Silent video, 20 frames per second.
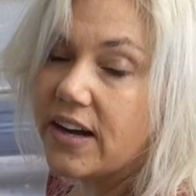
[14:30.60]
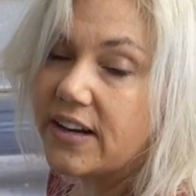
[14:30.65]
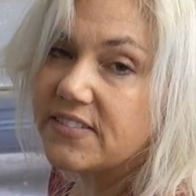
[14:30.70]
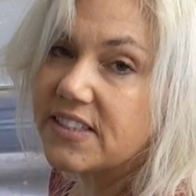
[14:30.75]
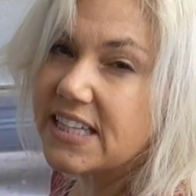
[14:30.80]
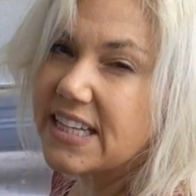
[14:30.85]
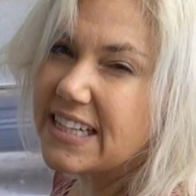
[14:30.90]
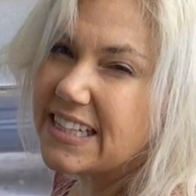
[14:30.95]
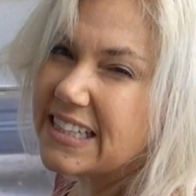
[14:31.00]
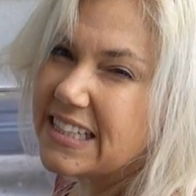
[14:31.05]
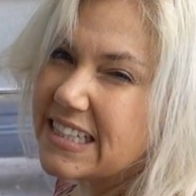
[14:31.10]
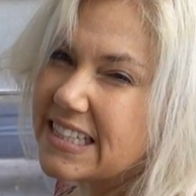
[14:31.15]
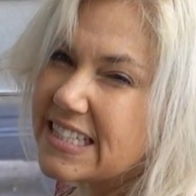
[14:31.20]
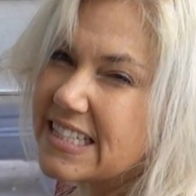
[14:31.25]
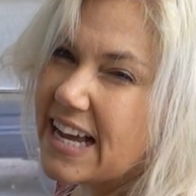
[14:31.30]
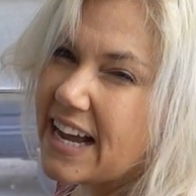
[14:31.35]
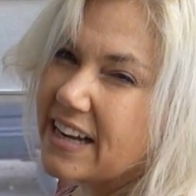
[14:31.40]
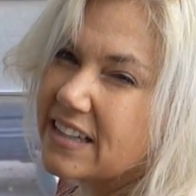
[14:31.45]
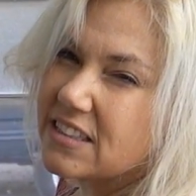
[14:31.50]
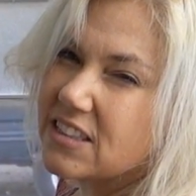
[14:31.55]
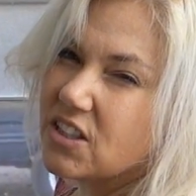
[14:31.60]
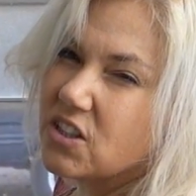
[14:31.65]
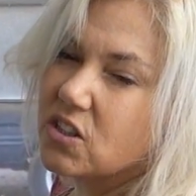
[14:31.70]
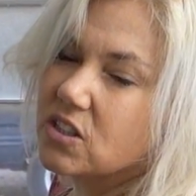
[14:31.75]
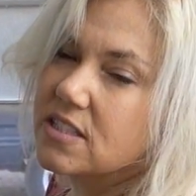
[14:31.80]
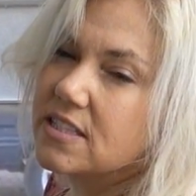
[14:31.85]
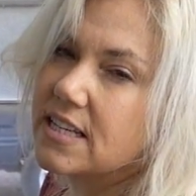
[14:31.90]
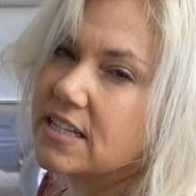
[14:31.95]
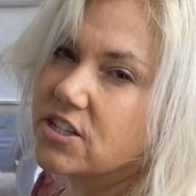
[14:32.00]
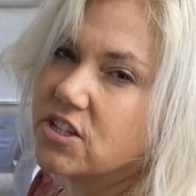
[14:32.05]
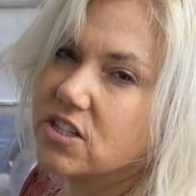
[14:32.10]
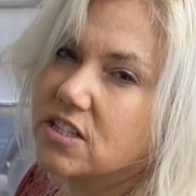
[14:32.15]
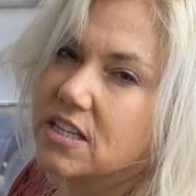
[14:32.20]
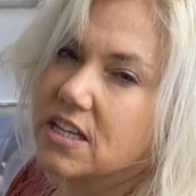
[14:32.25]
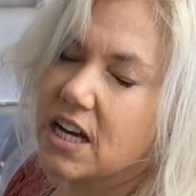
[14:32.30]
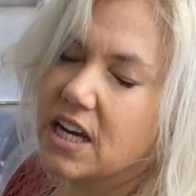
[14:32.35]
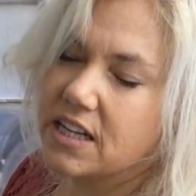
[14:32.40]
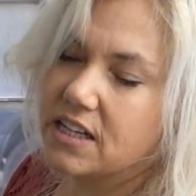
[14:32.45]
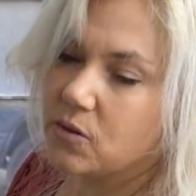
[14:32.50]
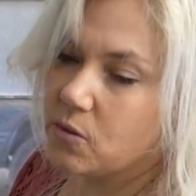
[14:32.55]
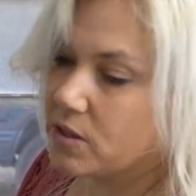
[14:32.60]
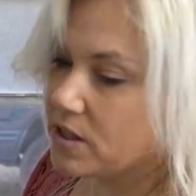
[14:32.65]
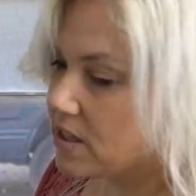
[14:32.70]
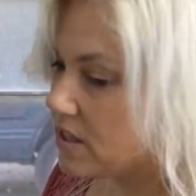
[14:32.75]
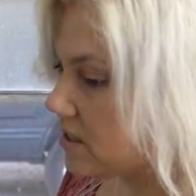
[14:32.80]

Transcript: have to get an X-Acto because I just cut it with